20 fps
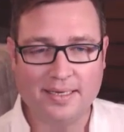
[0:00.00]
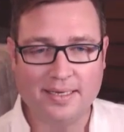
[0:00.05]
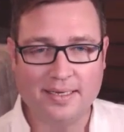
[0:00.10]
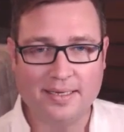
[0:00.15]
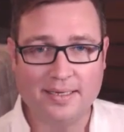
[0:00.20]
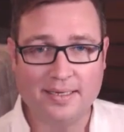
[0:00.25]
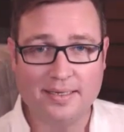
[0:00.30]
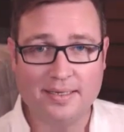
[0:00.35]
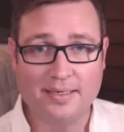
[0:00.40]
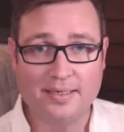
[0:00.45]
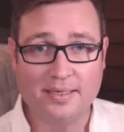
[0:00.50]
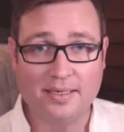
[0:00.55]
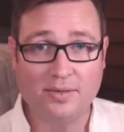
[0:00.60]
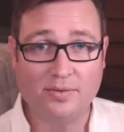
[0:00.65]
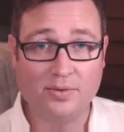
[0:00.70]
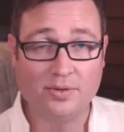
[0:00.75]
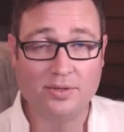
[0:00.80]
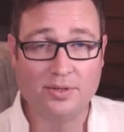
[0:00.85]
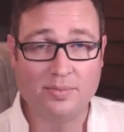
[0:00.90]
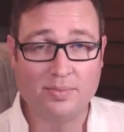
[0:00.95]

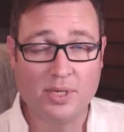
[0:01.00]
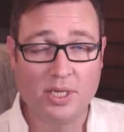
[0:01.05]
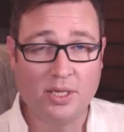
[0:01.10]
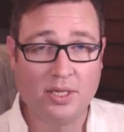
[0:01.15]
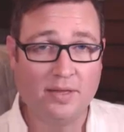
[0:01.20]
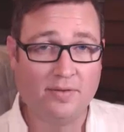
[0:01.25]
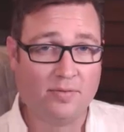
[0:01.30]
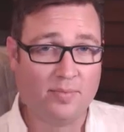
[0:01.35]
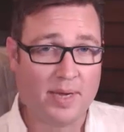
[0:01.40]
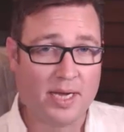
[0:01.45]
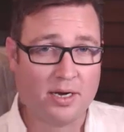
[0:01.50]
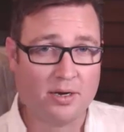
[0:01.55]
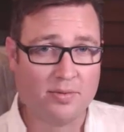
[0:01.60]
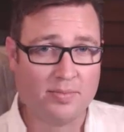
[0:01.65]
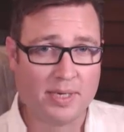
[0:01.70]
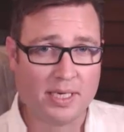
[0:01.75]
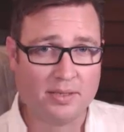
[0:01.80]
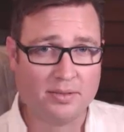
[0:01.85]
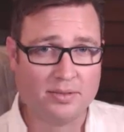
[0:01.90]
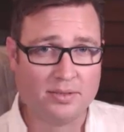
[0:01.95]
and we're in the middle of a
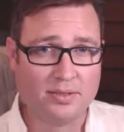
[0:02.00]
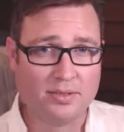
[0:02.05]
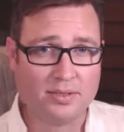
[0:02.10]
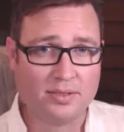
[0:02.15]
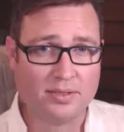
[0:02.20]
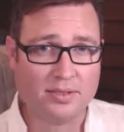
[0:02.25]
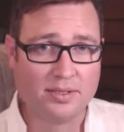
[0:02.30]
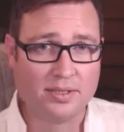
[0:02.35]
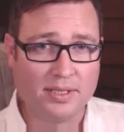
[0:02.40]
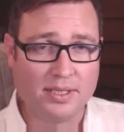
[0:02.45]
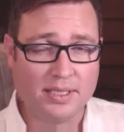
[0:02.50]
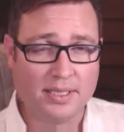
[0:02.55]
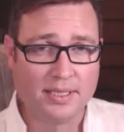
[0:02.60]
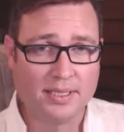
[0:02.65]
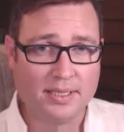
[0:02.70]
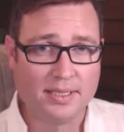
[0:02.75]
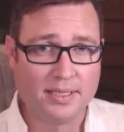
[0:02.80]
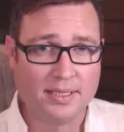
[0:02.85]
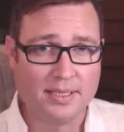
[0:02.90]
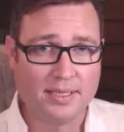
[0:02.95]
Micromouse
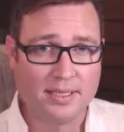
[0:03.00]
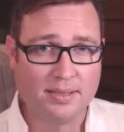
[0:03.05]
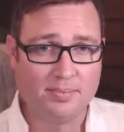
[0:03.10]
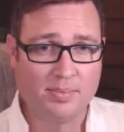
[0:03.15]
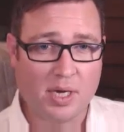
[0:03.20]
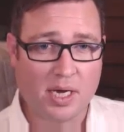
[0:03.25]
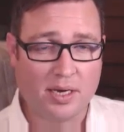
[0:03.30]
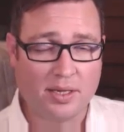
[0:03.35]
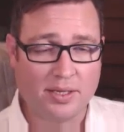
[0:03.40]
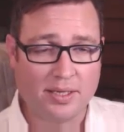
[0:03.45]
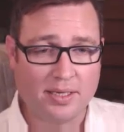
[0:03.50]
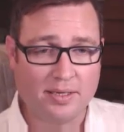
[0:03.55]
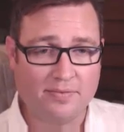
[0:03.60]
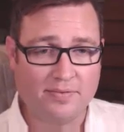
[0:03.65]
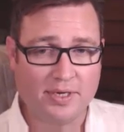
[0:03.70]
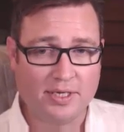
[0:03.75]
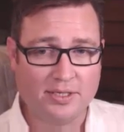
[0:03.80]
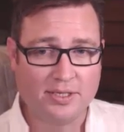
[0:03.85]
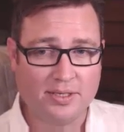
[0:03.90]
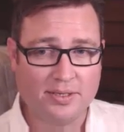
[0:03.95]

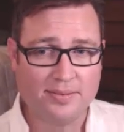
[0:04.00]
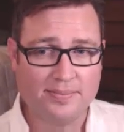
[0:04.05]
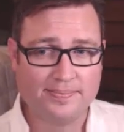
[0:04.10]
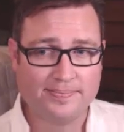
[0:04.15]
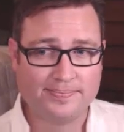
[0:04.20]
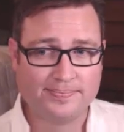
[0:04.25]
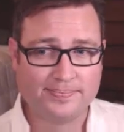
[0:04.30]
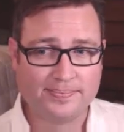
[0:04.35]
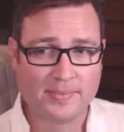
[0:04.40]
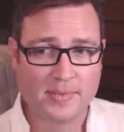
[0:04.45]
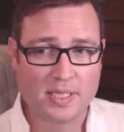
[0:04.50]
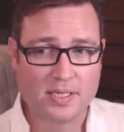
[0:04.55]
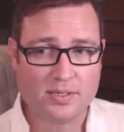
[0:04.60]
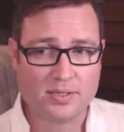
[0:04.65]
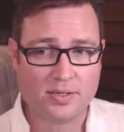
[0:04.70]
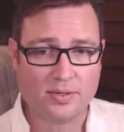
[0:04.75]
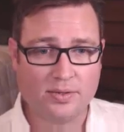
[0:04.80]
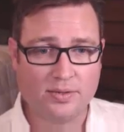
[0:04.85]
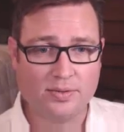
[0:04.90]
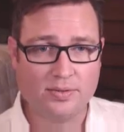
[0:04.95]
modeling adventure.
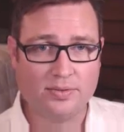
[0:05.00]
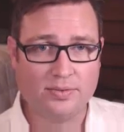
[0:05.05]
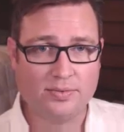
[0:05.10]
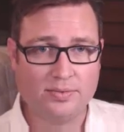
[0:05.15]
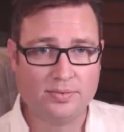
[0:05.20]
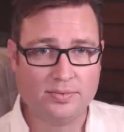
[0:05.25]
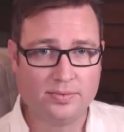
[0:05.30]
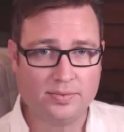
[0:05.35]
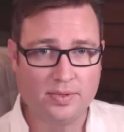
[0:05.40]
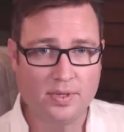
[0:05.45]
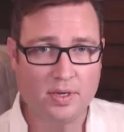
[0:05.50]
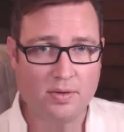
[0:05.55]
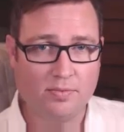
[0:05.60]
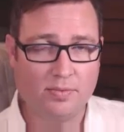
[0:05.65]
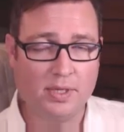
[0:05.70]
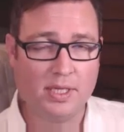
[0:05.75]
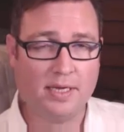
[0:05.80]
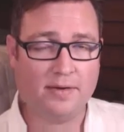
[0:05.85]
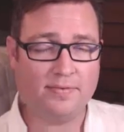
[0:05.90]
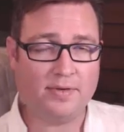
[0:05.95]
So
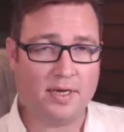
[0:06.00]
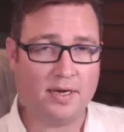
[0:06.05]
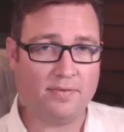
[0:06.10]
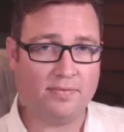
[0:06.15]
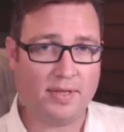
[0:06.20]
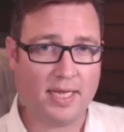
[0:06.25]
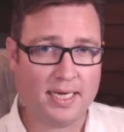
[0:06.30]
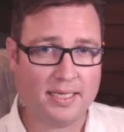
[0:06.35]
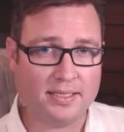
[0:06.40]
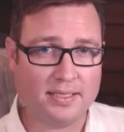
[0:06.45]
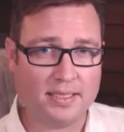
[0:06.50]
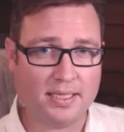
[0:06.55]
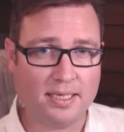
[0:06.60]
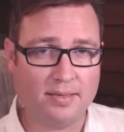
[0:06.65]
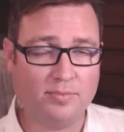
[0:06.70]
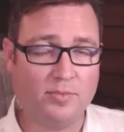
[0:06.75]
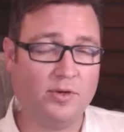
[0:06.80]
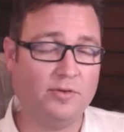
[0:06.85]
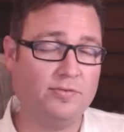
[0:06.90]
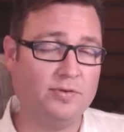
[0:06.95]
we left off
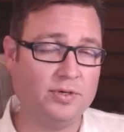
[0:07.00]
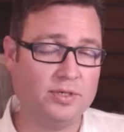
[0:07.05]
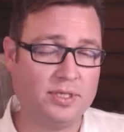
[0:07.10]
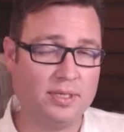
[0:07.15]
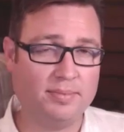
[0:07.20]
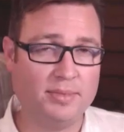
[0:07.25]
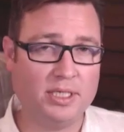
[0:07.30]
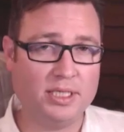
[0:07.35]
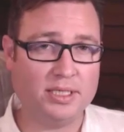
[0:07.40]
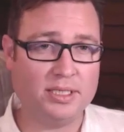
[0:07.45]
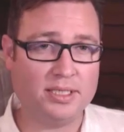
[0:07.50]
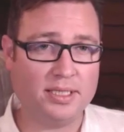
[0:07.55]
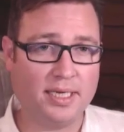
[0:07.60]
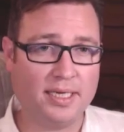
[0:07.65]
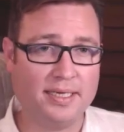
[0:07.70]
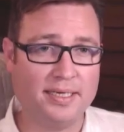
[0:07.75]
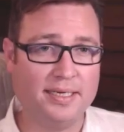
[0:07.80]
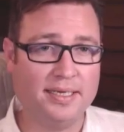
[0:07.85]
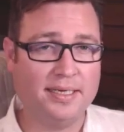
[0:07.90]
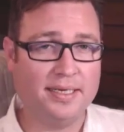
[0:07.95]
last time. Well, first let me
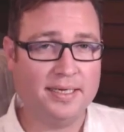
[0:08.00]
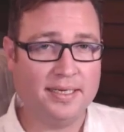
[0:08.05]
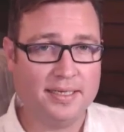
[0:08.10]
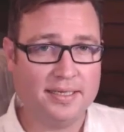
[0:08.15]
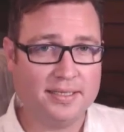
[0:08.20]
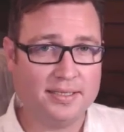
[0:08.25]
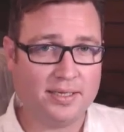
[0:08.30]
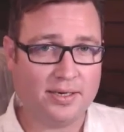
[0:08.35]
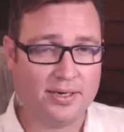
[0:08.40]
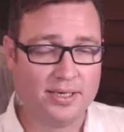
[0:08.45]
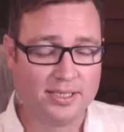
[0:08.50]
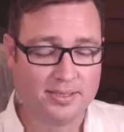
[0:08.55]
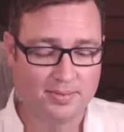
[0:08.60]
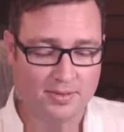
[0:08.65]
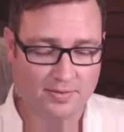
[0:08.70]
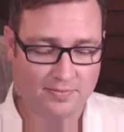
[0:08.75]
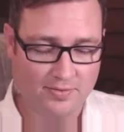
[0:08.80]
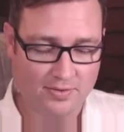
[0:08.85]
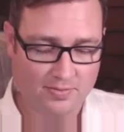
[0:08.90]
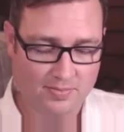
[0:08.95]
just say,
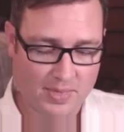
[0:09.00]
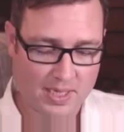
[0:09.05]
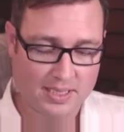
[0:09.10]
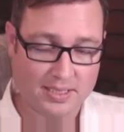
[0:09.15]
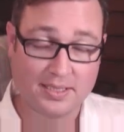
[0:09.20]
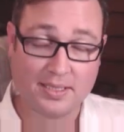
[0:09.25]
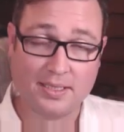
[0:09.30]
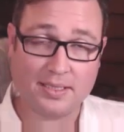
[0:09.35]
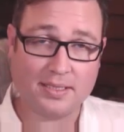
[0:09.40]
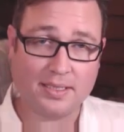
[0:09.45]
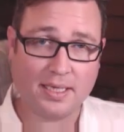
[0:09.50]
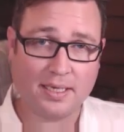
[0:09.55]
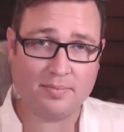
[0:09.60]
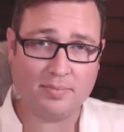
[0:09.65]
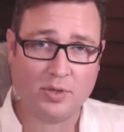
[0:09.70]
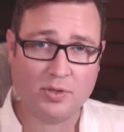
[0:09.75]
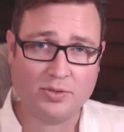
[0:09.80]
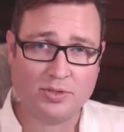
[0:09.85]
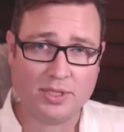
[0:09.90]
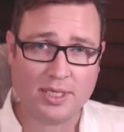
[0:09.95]
sorry it's been a few months
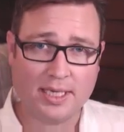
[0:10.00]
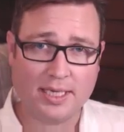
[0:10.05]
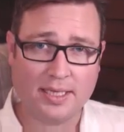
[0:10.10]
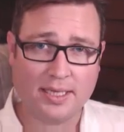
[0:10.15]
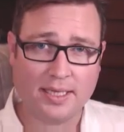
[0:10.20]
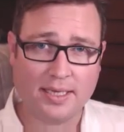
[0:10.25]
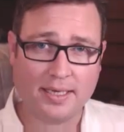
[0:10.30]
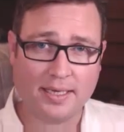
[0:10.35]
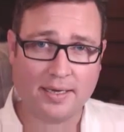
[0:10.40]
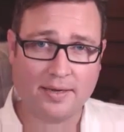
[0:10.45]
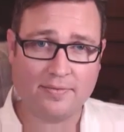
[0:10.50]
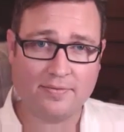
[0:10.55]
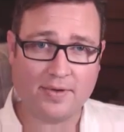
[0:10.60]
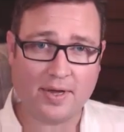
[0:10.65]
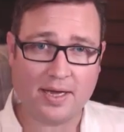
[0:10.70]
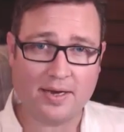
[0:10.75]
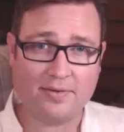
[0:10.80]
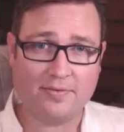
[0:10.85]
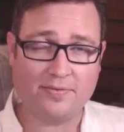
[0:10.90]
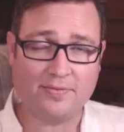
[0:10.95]
since I posted
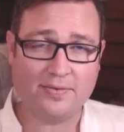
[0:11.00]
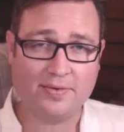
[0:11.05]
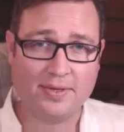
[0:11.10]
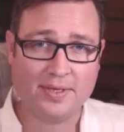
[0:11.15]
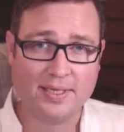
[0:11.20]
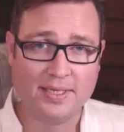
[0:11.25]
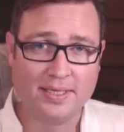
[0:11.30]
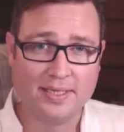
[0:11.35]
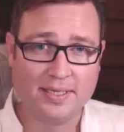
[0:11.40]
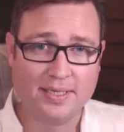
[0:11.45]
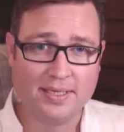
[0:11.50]
anything. I've kind of